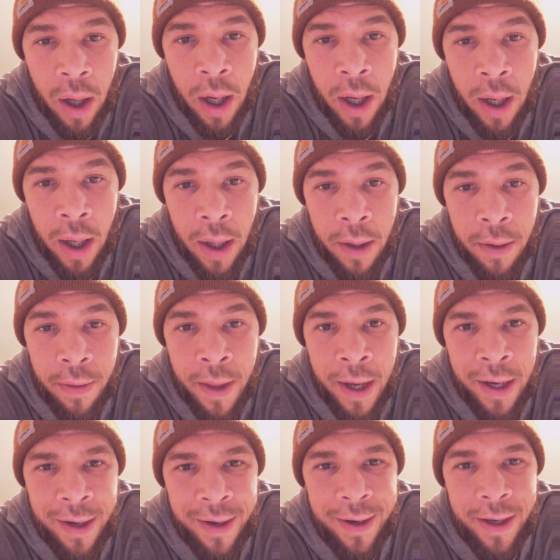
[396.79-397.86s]
Uh,
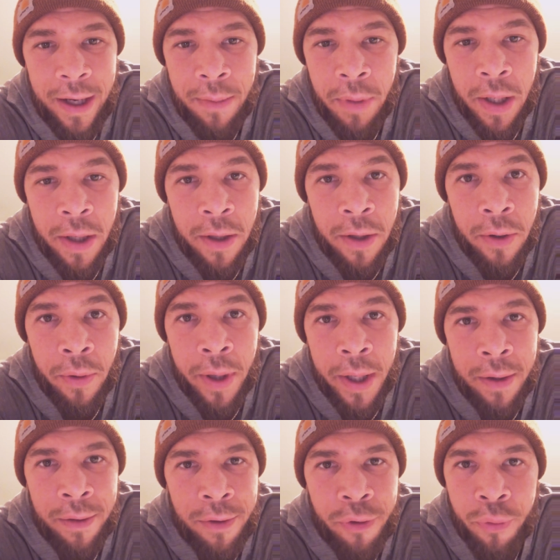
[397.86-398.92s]
they need me to do it
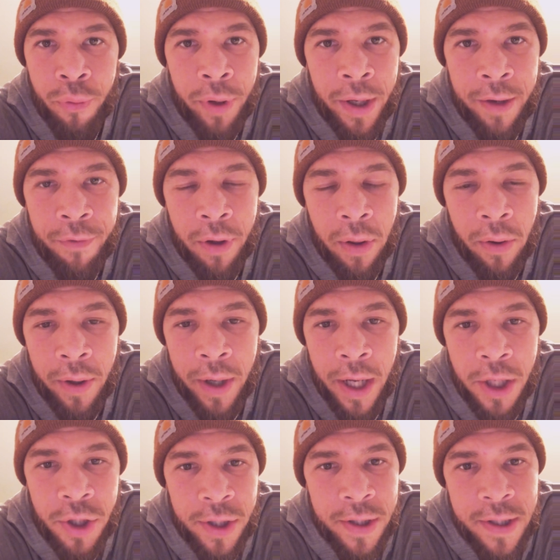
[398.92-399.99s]
in three different
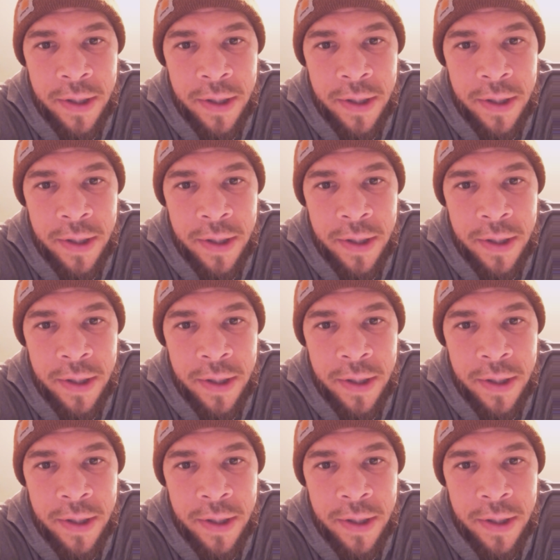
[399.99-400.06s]
locations.